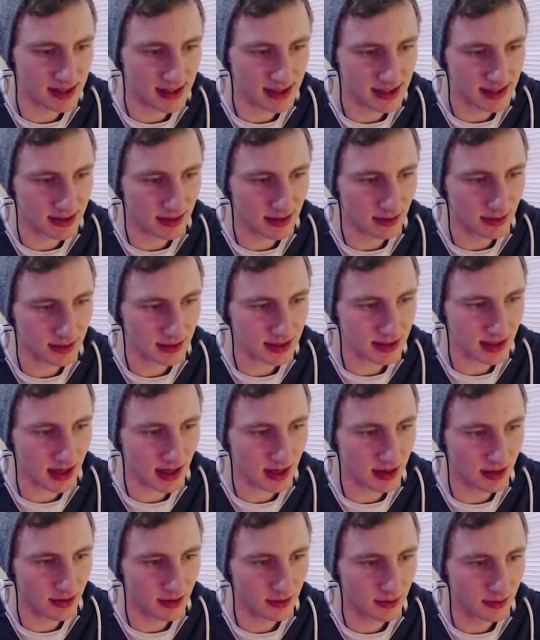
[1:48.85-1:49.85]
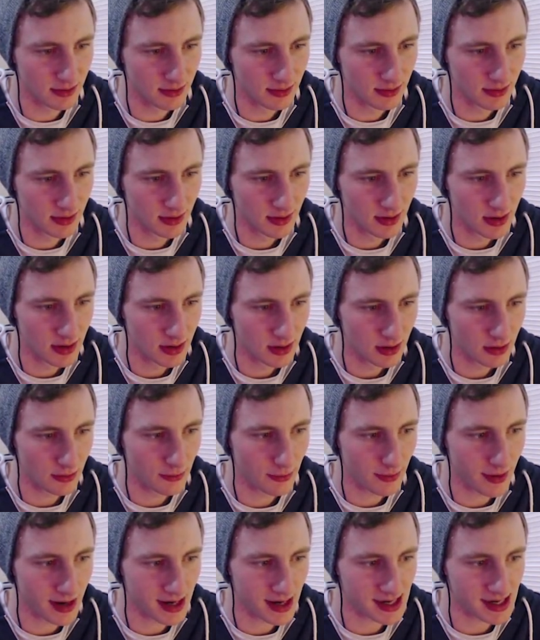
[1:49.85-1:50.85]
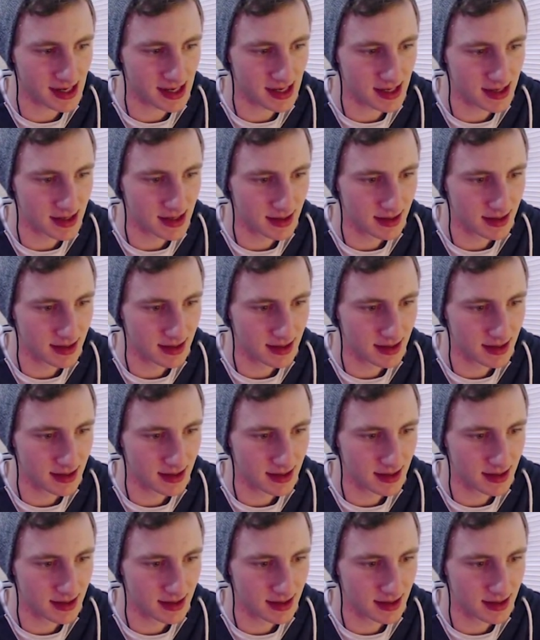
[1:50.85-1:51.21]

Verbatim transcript: This looks kind of greeny.